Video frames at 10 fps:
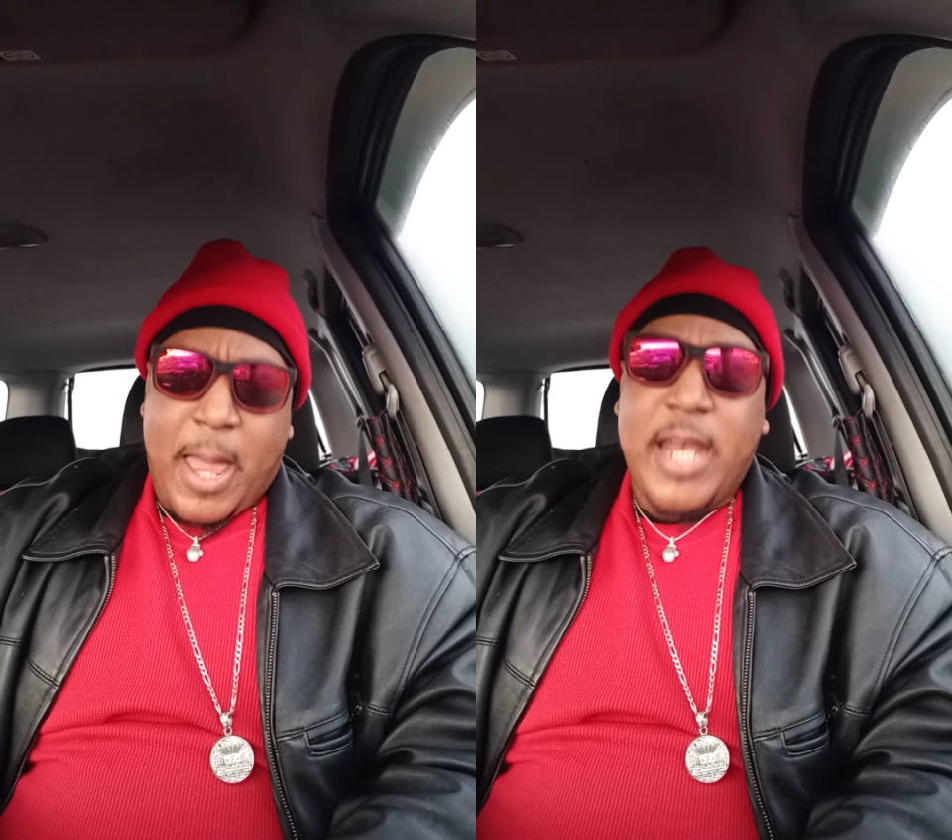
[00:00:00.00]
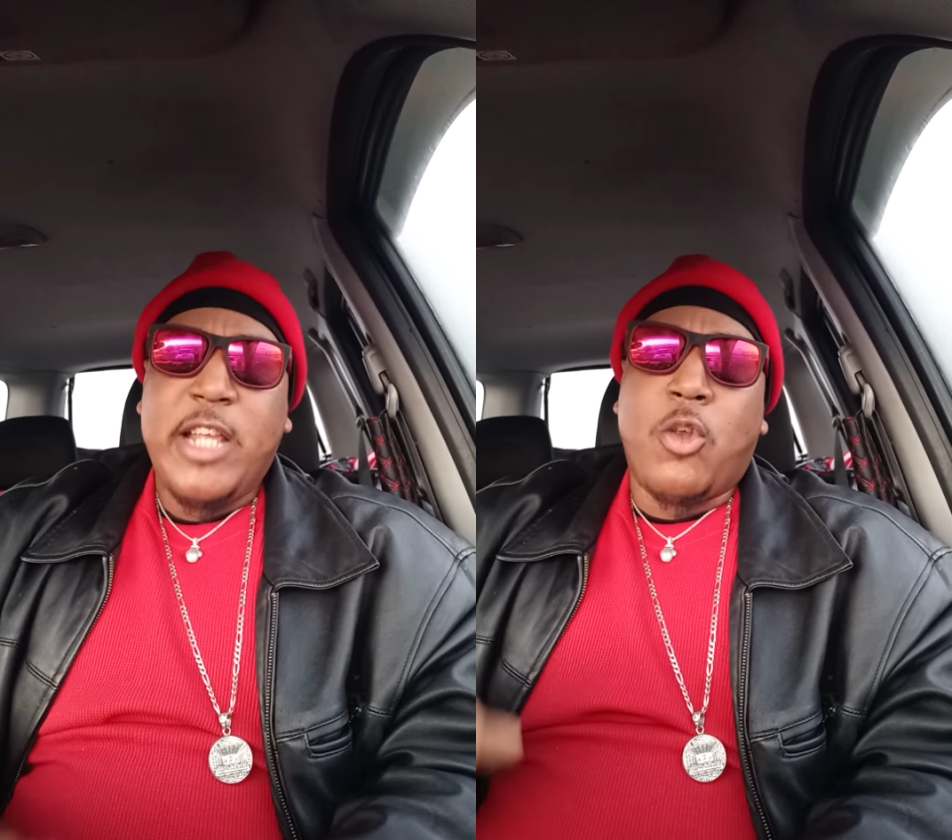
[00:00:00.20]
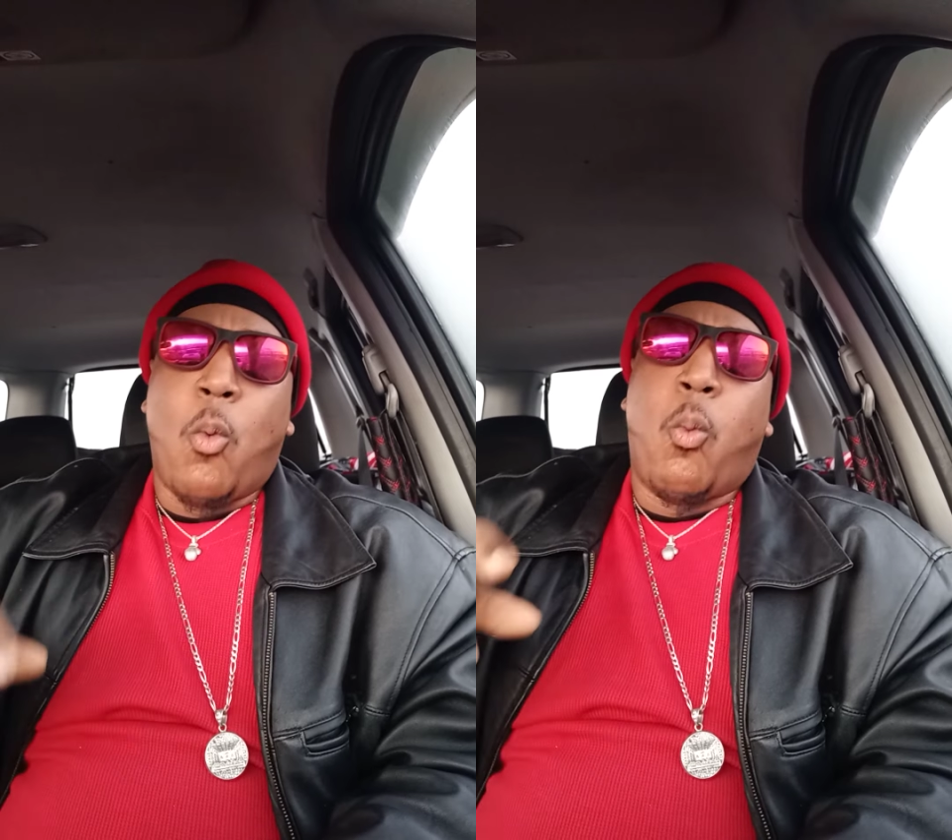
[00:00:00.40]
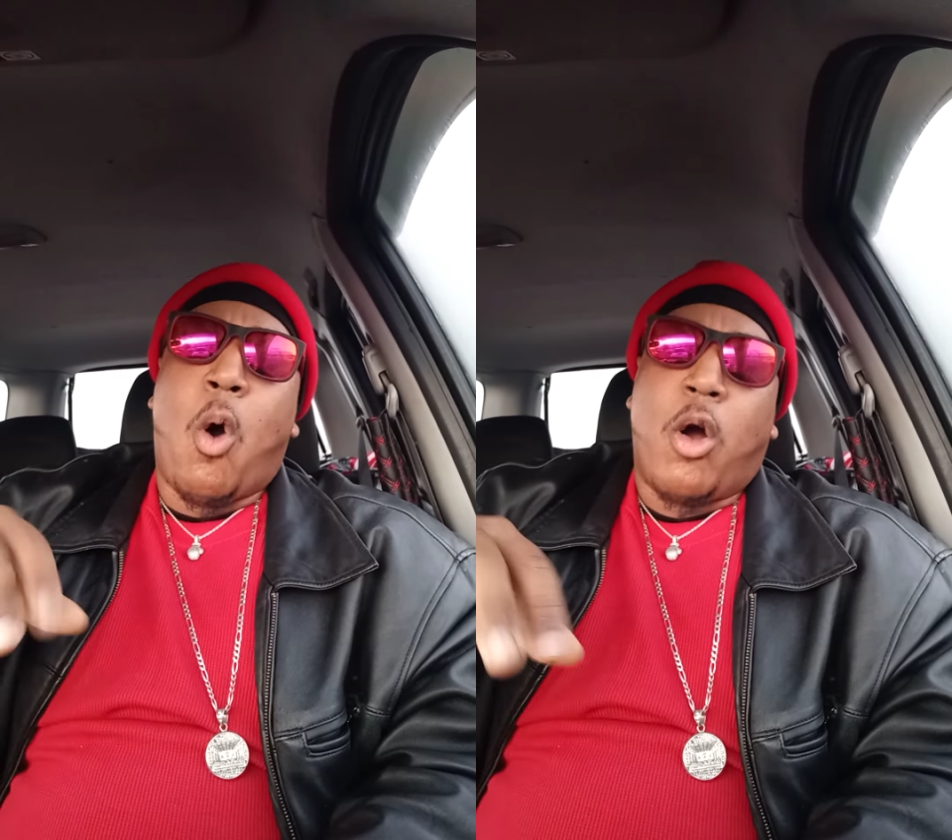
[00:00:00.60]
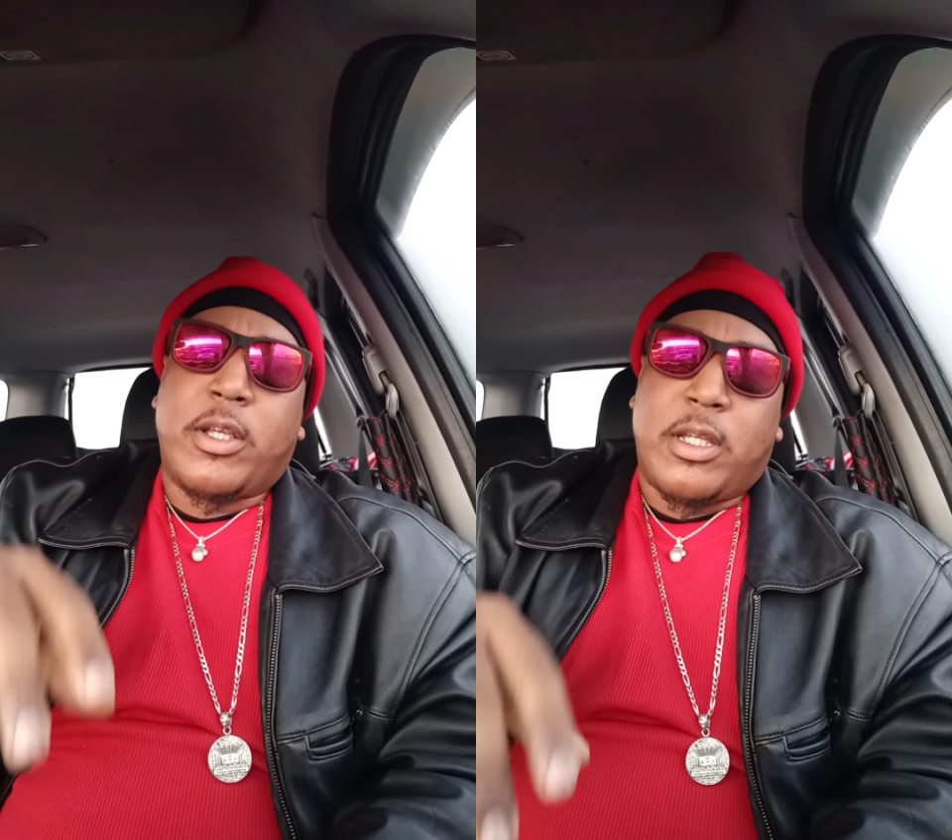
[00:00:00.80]
I need to
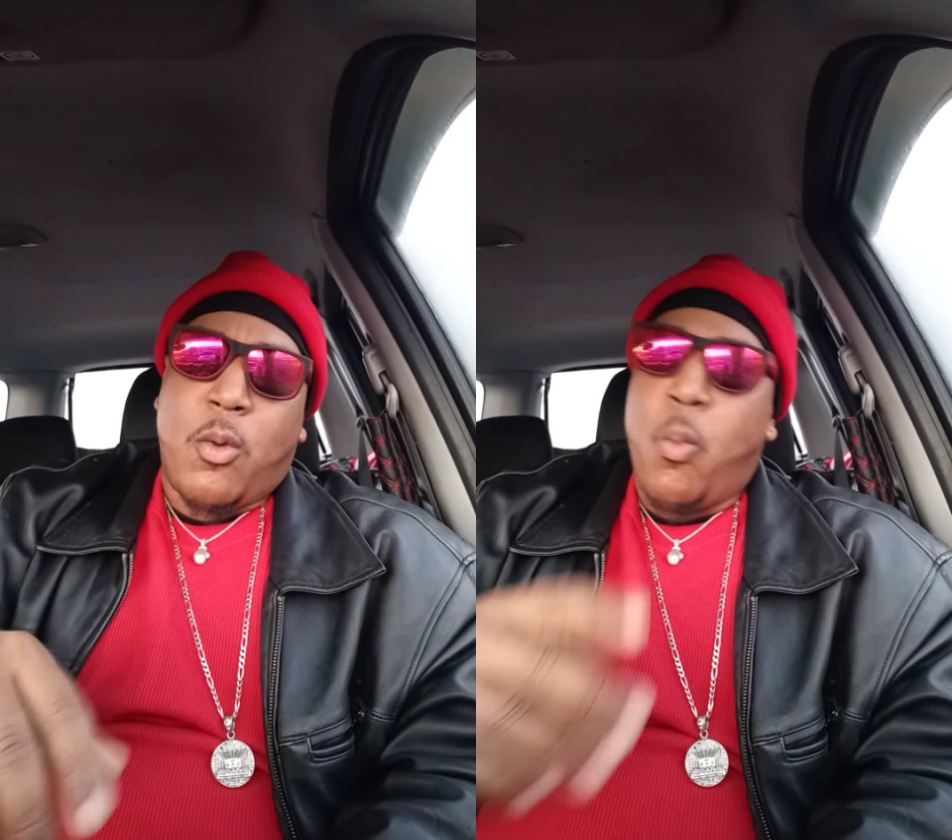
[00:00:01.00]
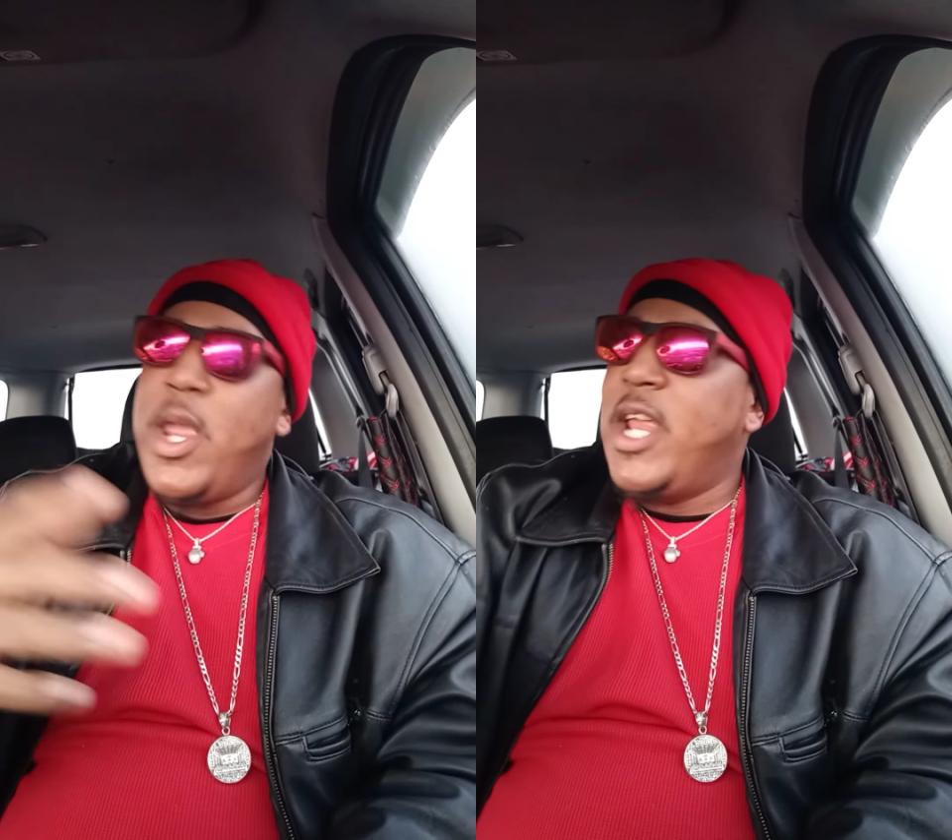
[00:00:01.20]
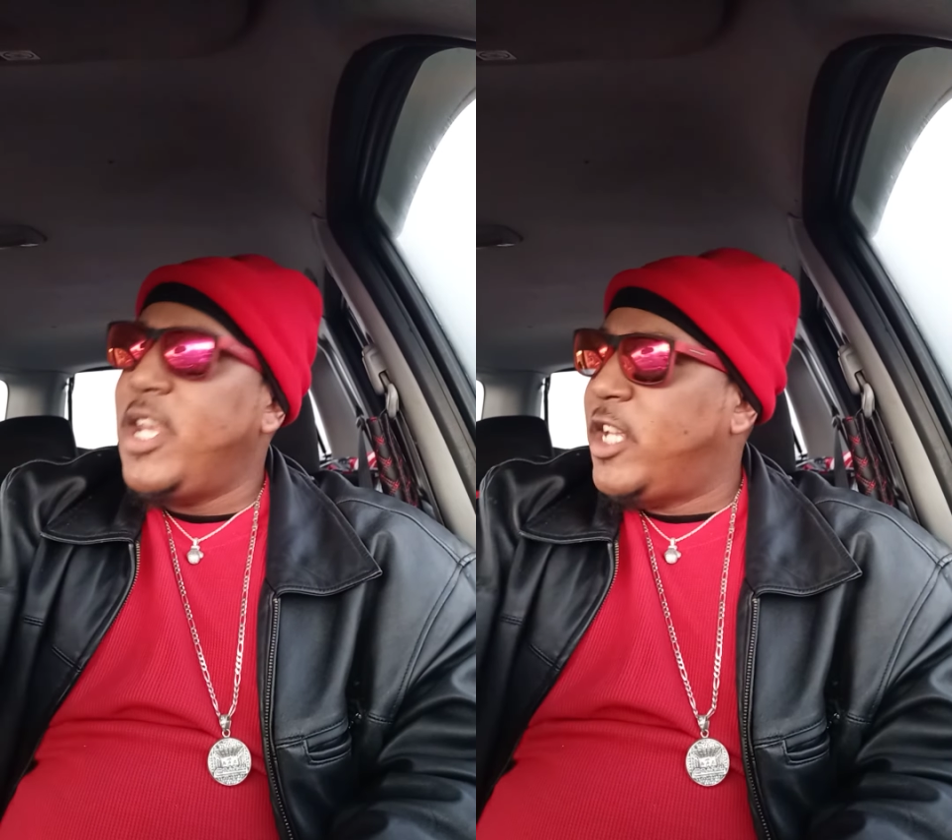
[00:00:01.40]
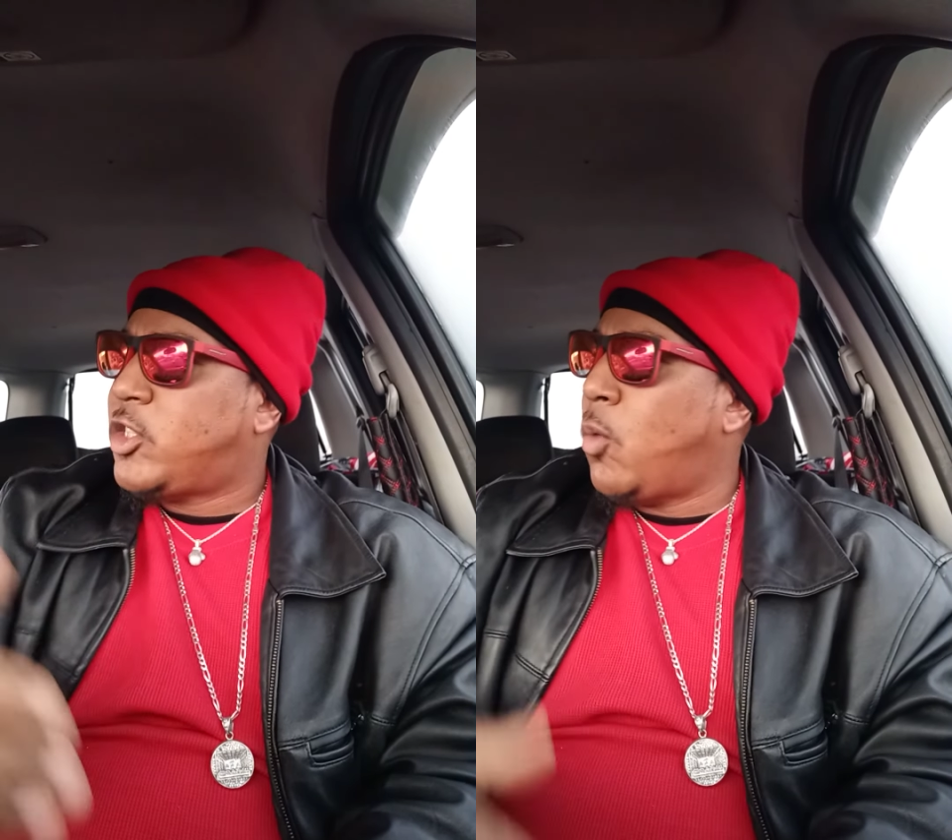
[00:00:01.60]
walk. We need